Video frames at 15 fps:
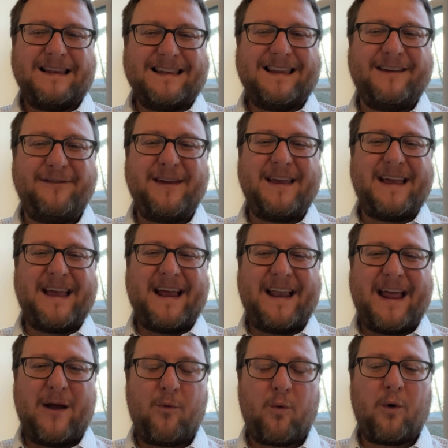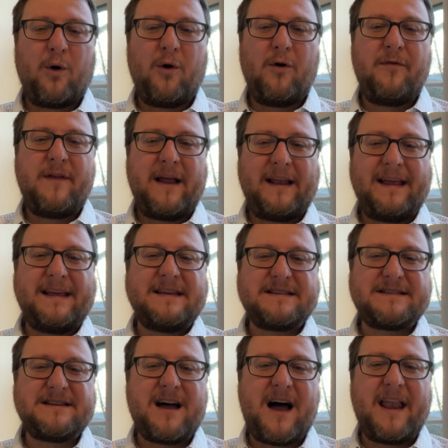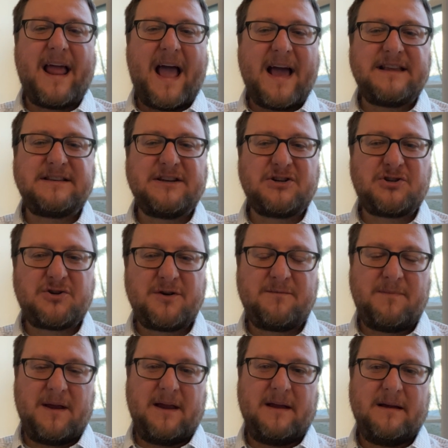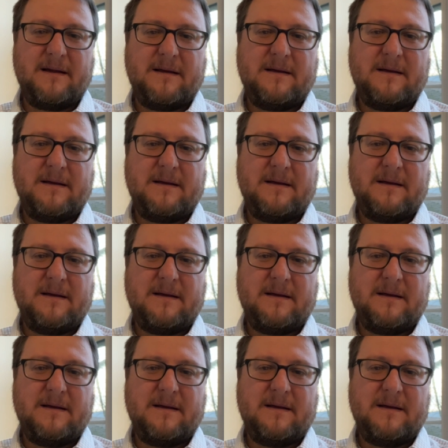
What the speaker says: living in a world that is not as it should be,